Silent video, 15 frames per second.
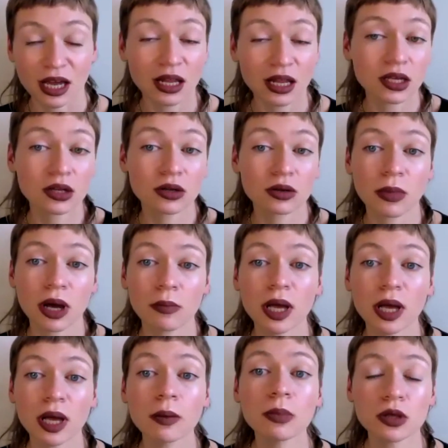Like,
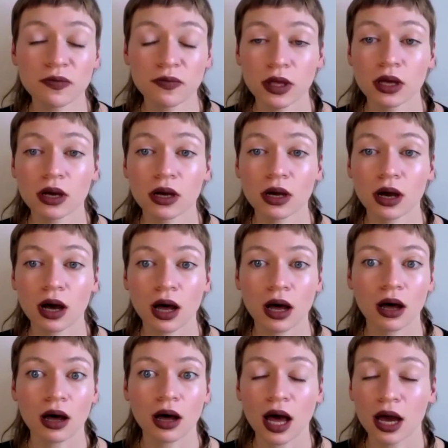maybe you think
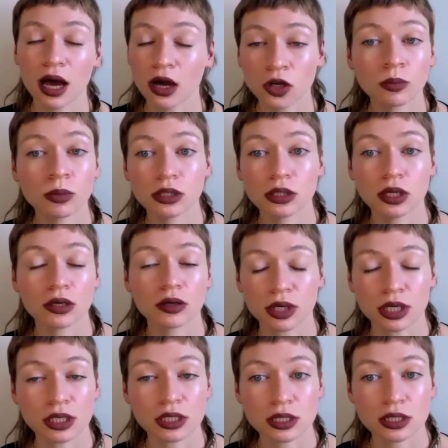economic
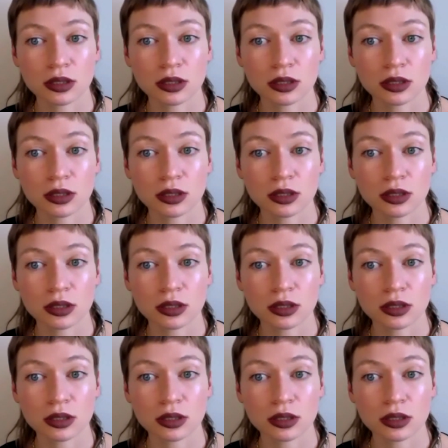degrees